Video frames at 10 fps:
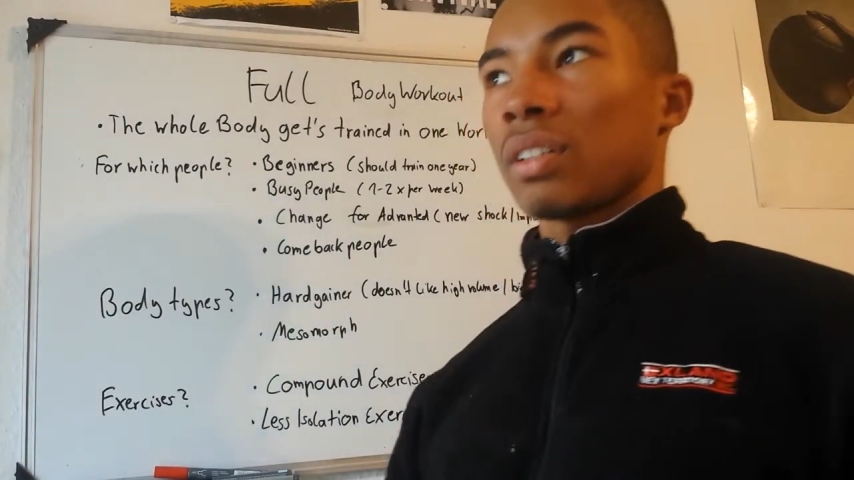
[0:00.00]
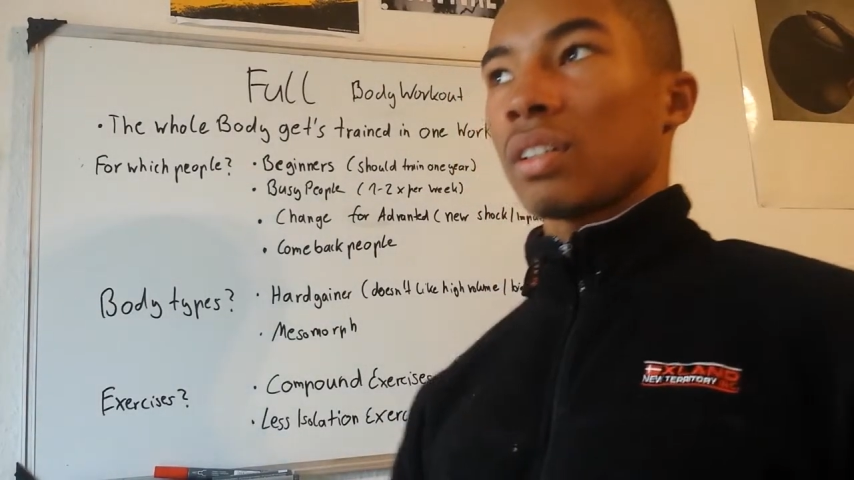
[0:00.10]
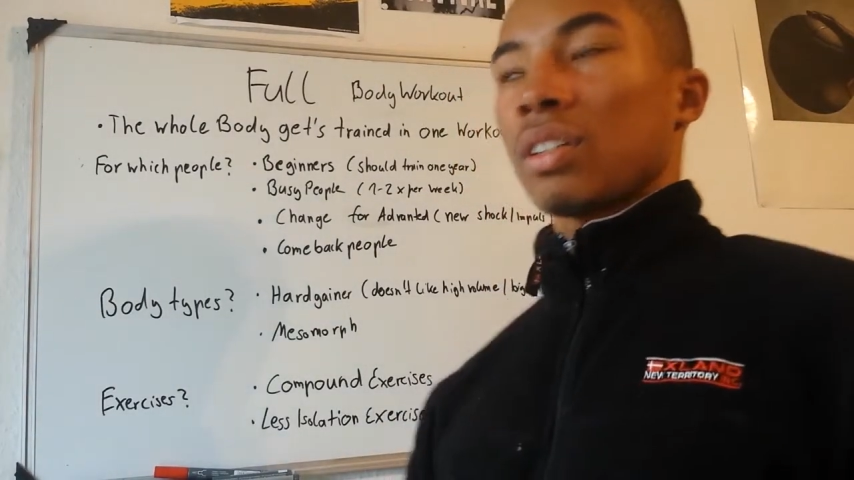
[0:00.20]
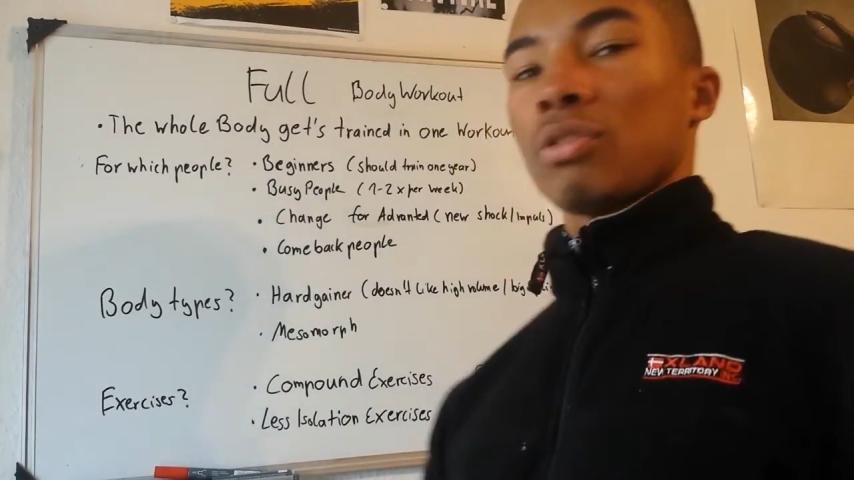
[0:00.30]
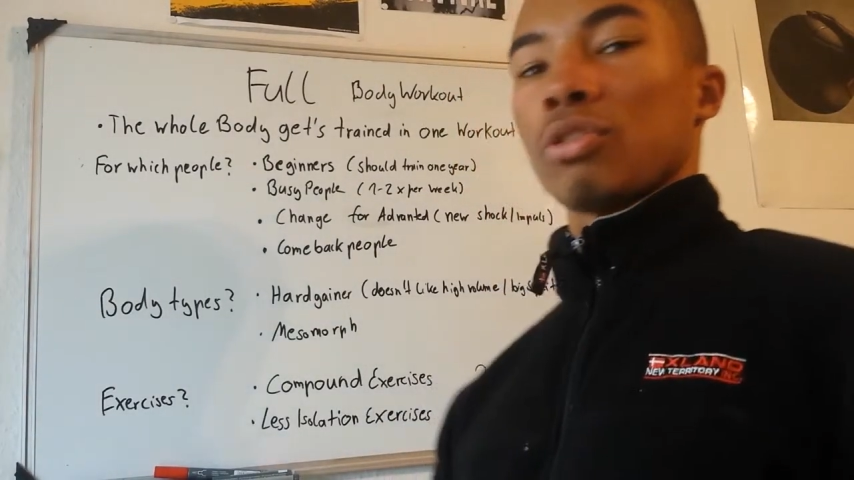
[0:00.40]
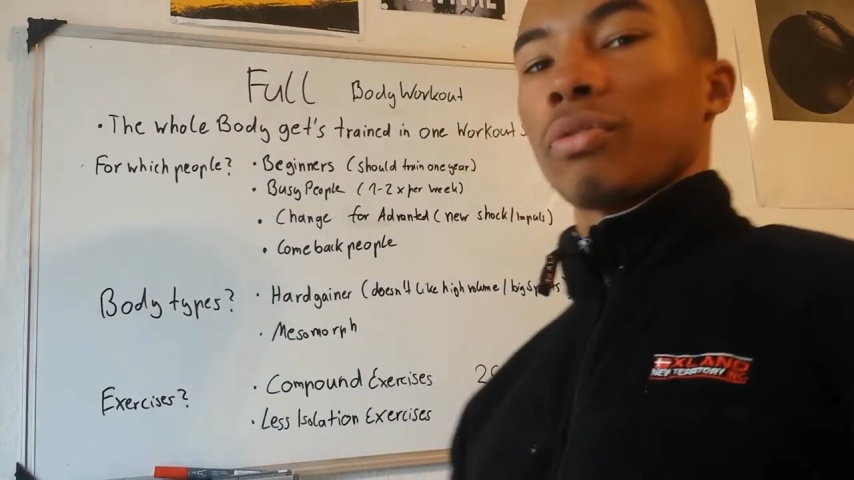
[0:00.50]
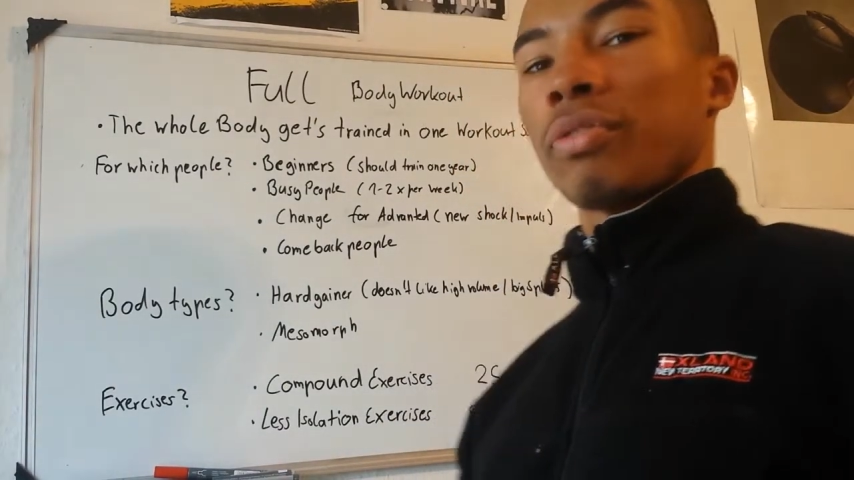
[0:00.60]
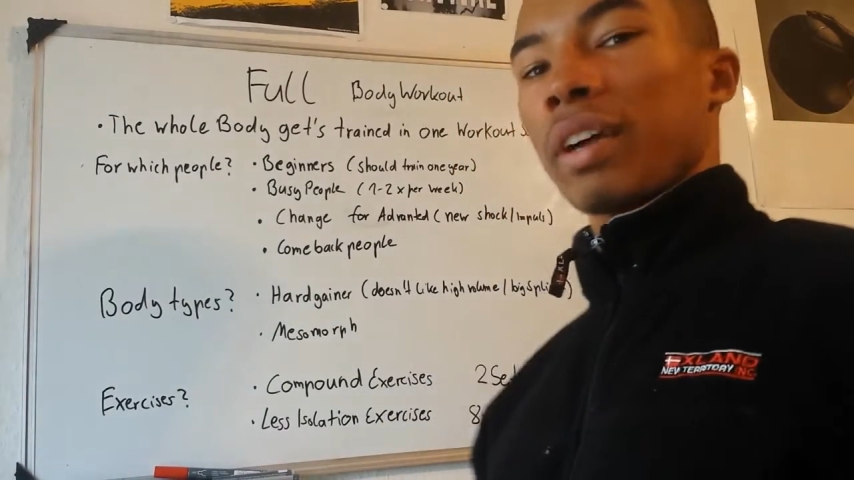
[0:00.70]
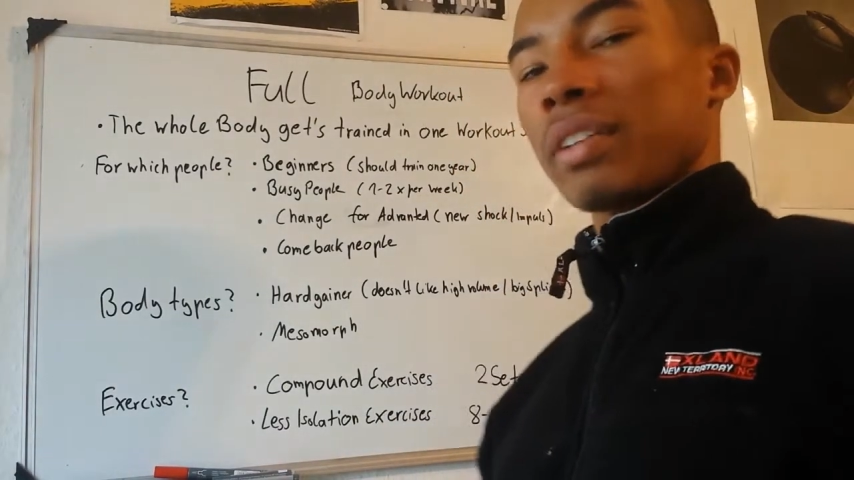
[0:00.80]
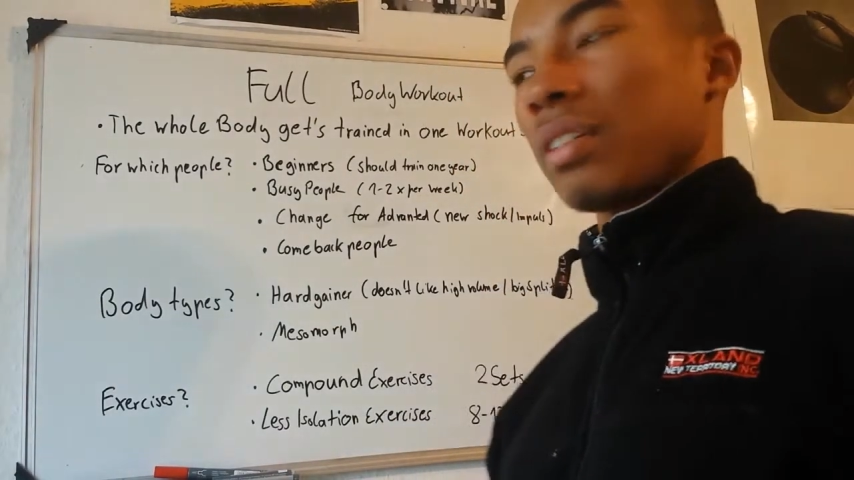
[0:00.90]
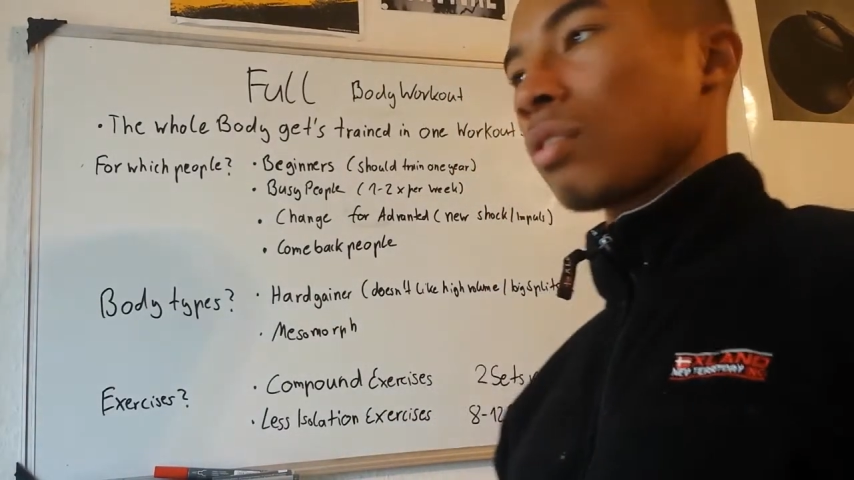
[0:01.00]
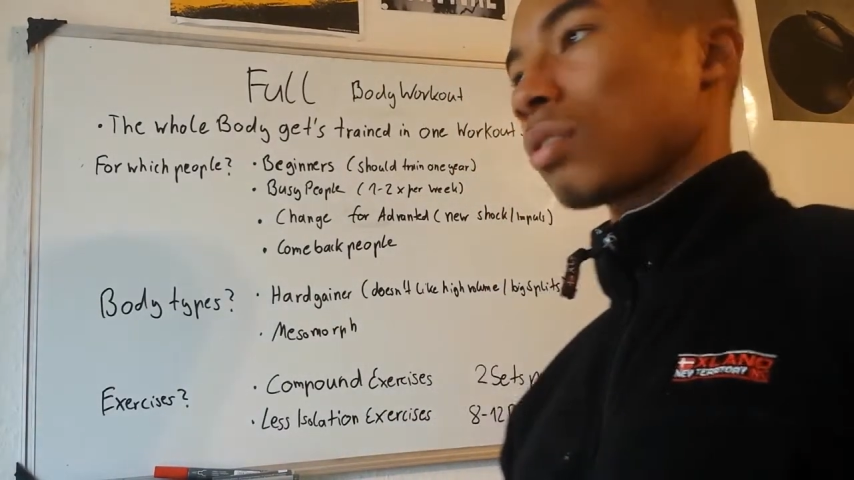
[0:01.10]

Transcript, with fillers: should find it out,